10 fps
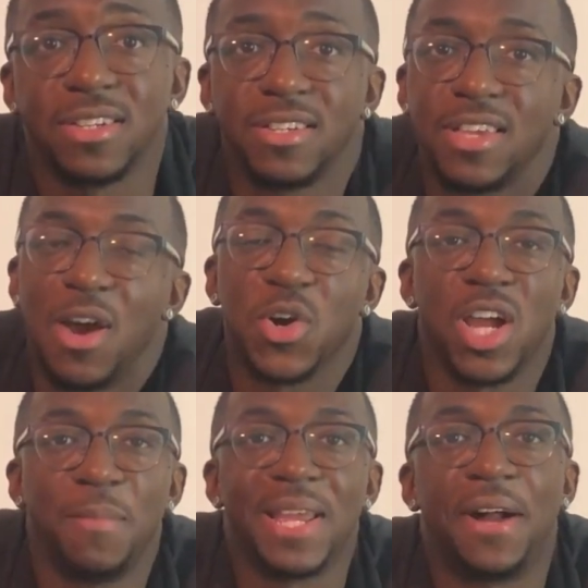our
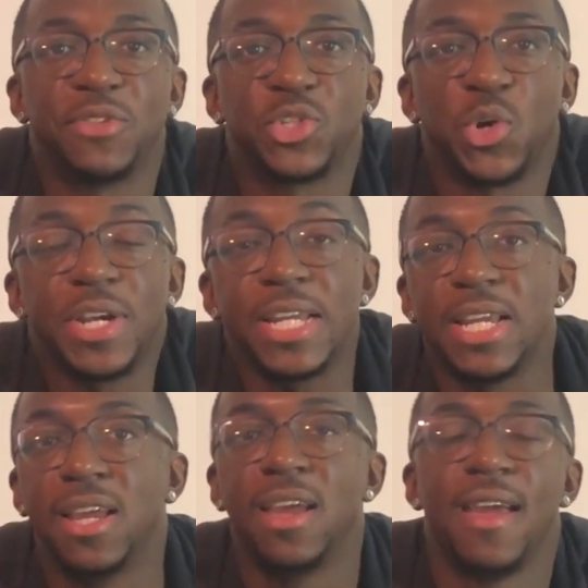coming out story.
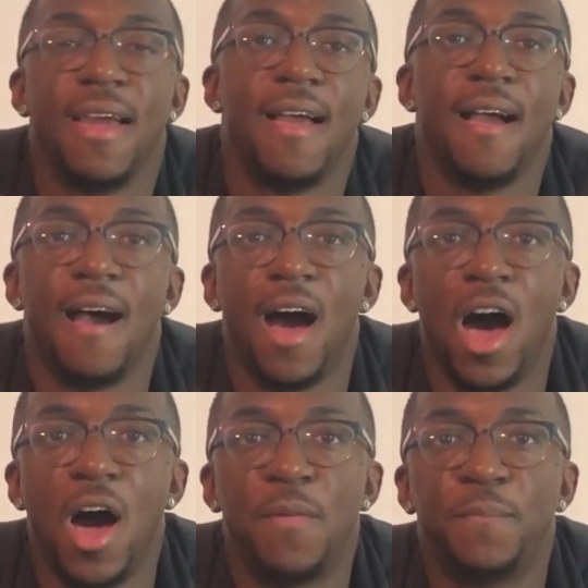
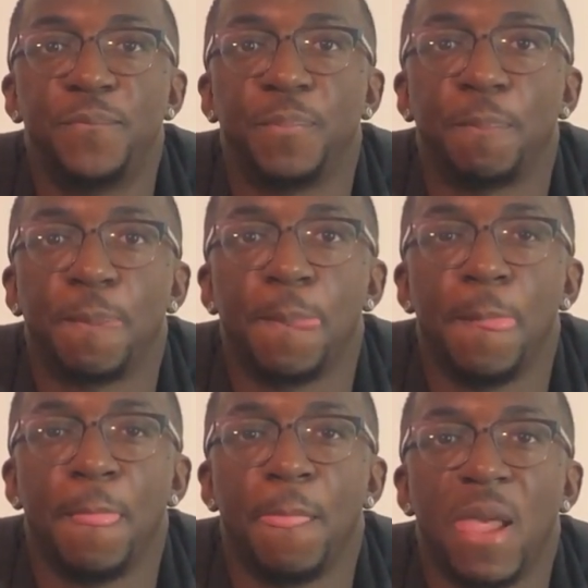Um,
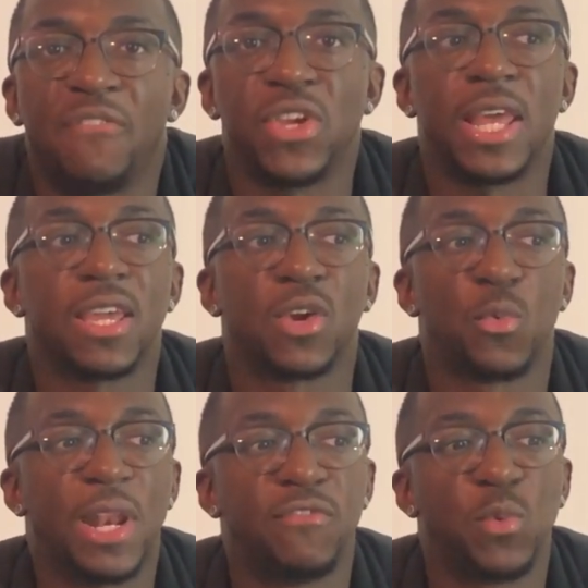I feel like when
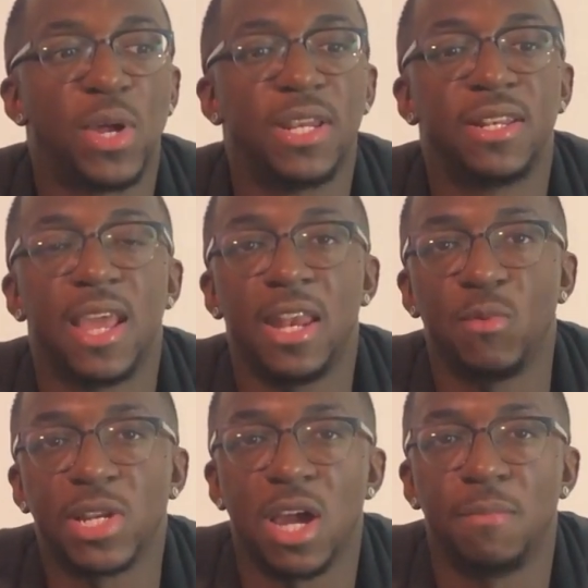anyone
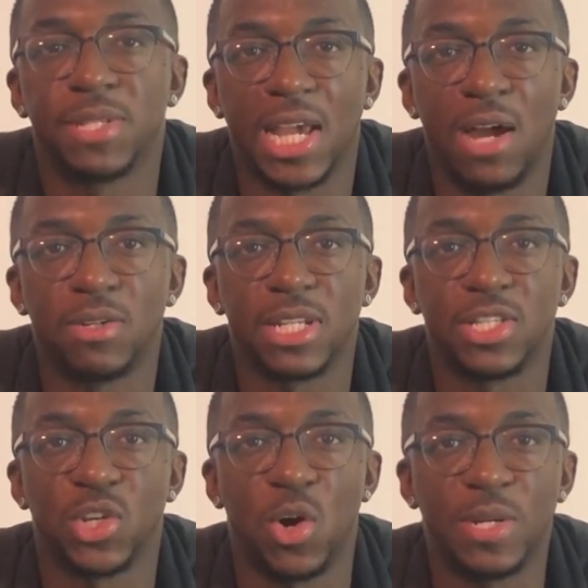comes out,
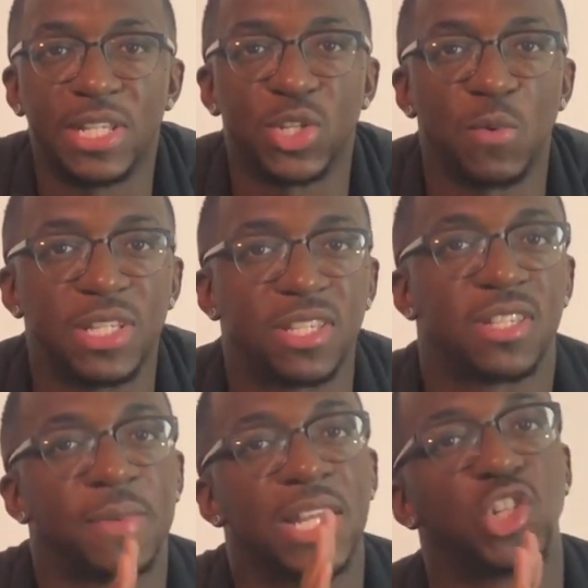there's always some
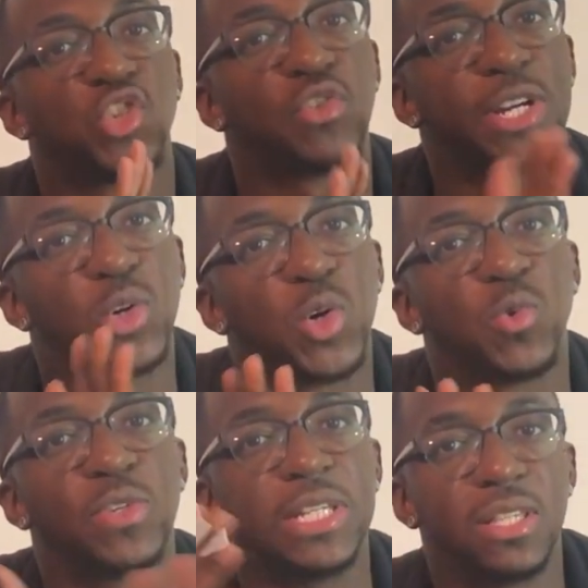kind of trigger or
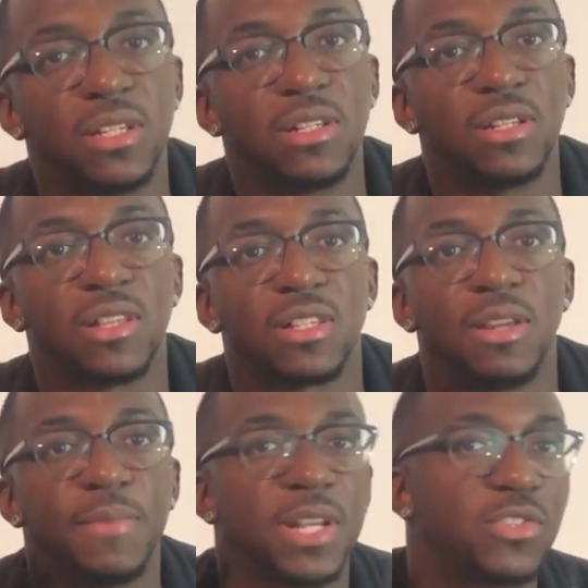reason, like
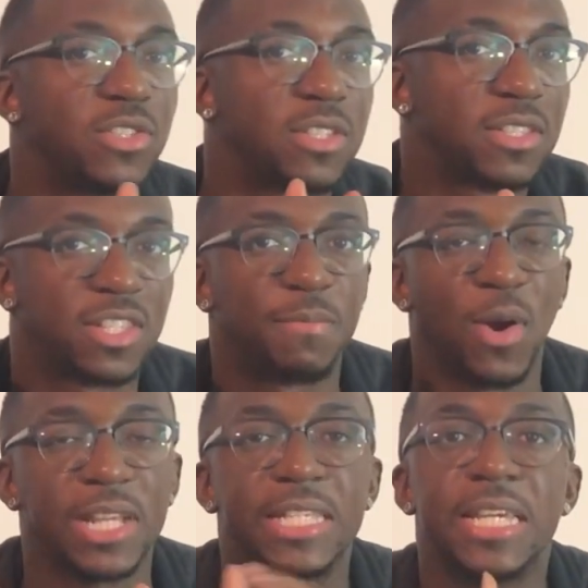something that just
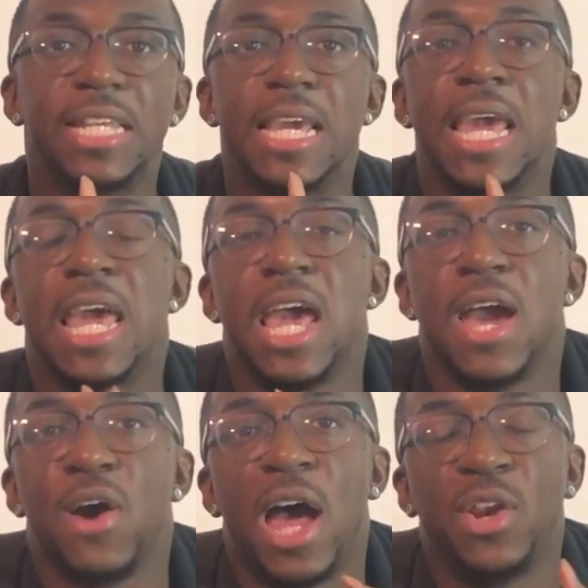sparks it.
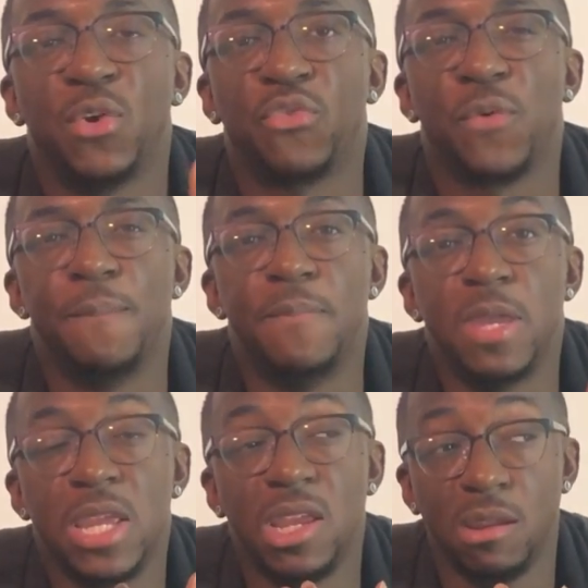I know for
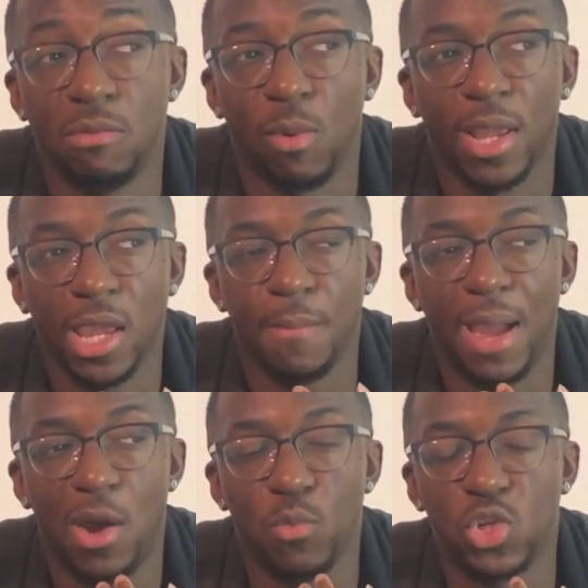me, when I came
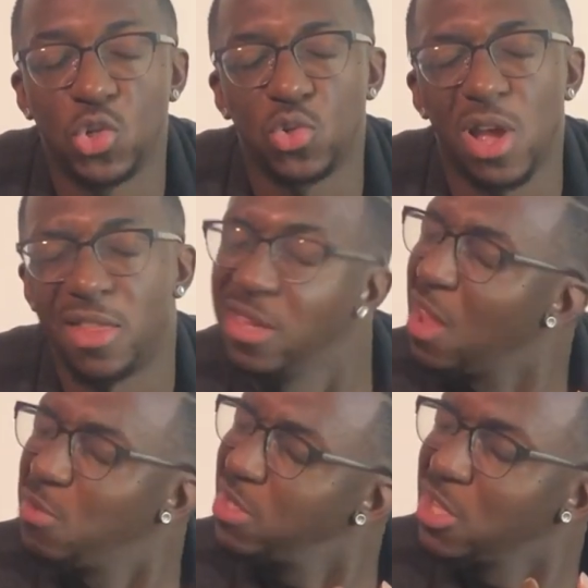out, which I think I
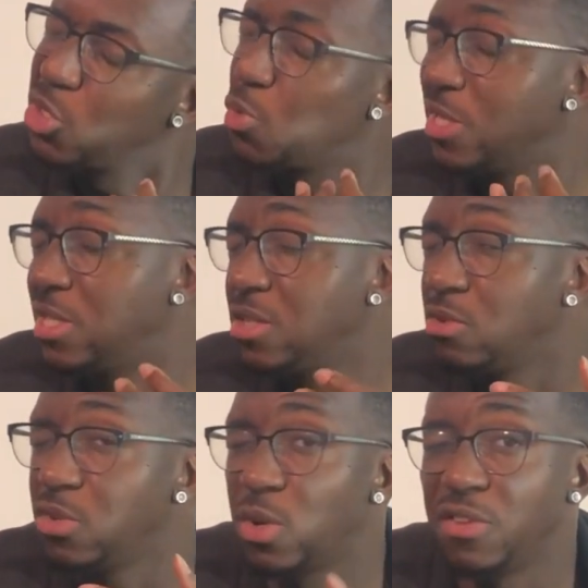was like 23,
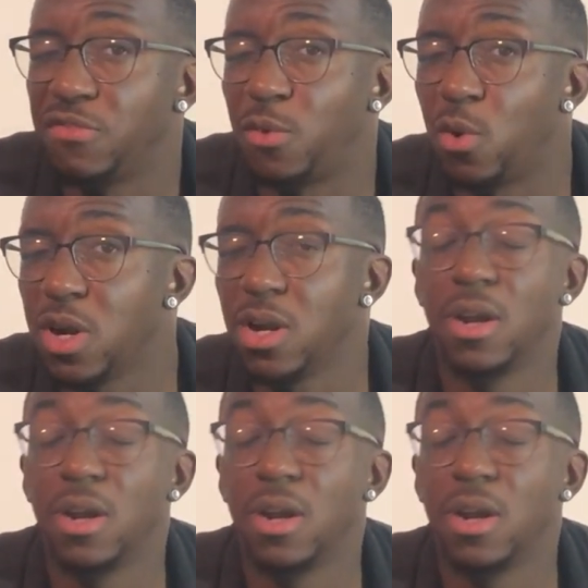24,